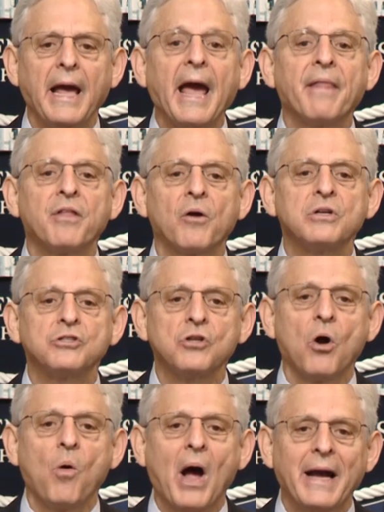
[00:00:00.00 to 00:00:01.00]
And there is
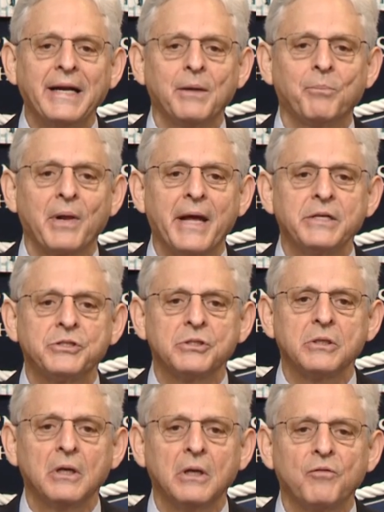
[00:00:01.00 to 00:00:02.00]
no hiding place
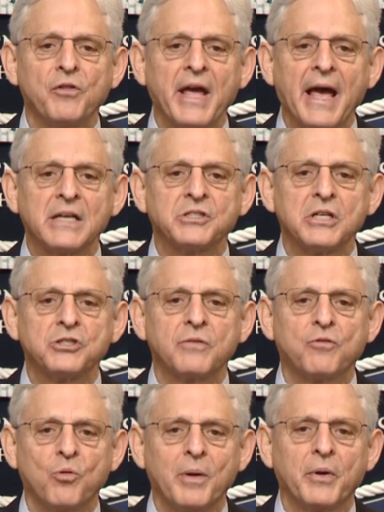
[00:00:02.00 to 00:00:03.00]
for the assets
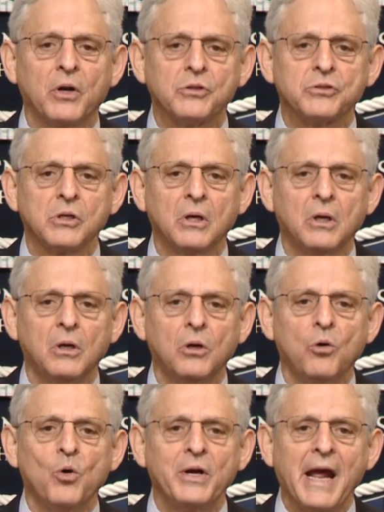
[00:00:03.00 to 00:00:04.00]
of criminals
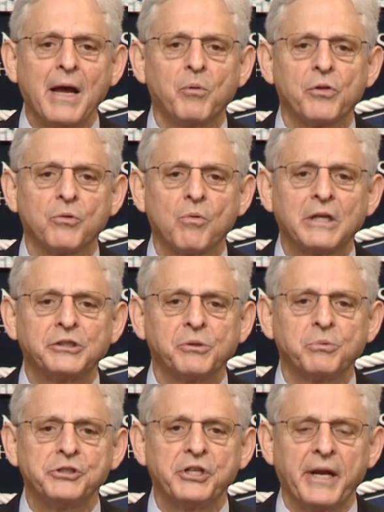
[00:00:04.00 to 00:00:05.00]
who enable the Russian
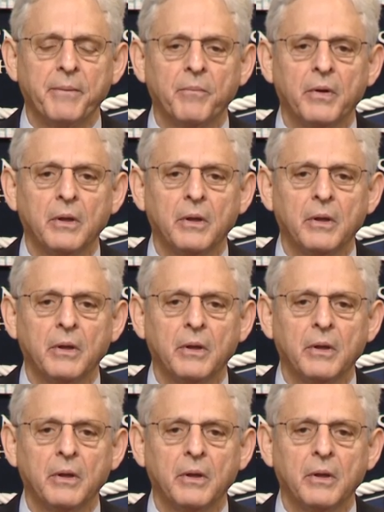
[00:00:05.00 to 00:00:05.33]
regime.